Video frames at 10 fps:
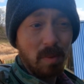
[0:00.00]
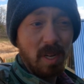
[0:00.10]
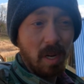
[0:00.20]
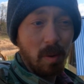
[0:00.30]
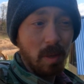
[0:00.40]

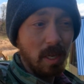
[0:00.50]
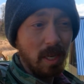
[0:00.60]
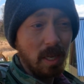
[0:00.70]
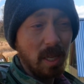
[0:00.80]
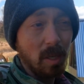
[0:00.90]

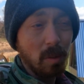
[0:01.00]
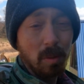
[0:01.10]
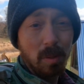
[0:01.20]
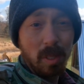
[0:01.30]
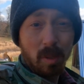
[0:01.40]

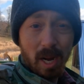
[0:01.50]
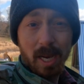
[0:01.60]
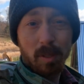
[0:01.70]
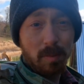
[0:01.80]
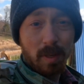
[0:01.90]
it'll
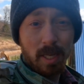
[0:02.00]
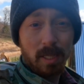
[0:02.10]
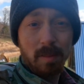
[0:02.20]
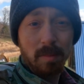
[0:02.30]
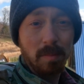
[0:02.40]
idle
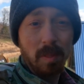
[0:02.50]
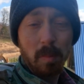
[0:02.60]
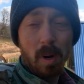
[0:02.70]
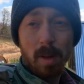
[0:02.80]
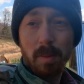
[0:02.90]
fine,
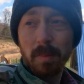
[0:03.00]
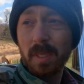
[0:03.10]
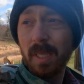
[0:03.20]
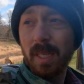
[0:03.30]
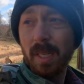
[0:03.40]
no
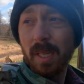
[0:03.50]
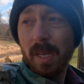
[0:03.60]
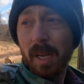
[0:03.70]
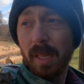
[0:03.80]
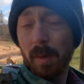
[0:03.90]
problems,
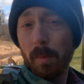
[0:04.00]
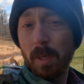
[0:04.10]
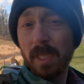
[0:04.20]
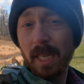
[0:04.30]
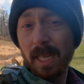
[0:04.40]
and then
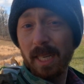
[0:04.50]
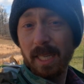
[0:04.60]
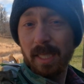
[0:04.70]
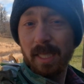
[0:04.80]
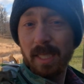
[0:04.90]
once I kind
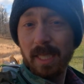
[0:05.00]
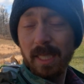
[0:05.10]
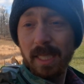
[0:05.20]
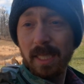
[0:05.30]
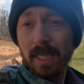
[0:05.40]
of
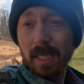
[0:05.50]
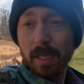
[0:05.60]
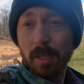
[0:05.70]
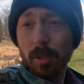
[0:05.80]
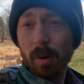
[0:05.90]
ease
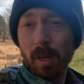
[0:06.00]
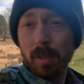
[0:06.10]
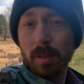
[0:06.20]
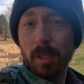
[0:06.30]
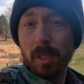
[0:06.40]
into the
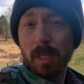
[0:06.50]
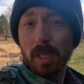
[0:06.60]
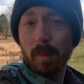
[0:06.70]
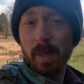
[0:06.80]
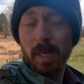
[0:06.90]
throttle just a
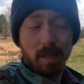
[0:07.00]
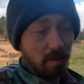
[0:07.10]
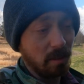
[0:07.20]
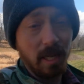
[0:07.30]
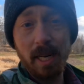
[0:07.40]
little bit,
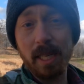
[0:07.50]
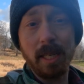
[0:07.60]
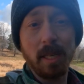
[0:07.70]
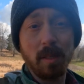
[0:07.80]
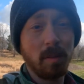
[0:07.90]
then I
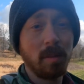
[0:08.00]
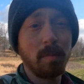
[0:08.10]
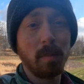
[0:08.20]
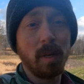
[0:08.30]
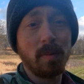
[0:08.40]
can go.
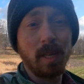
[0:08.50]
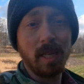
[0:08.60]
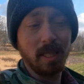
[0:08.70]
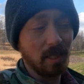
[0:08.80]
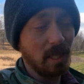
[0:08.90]
But if I
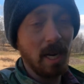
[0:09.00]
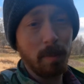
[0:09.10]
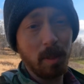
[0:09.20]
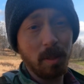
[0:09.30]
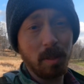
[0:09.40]
kind of
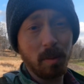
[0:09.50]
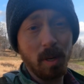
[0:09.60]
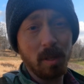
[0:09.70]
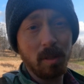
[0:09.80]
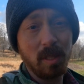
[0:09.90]
stab into the
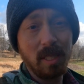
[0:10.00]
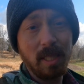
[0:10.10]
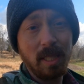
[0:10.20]
throttle,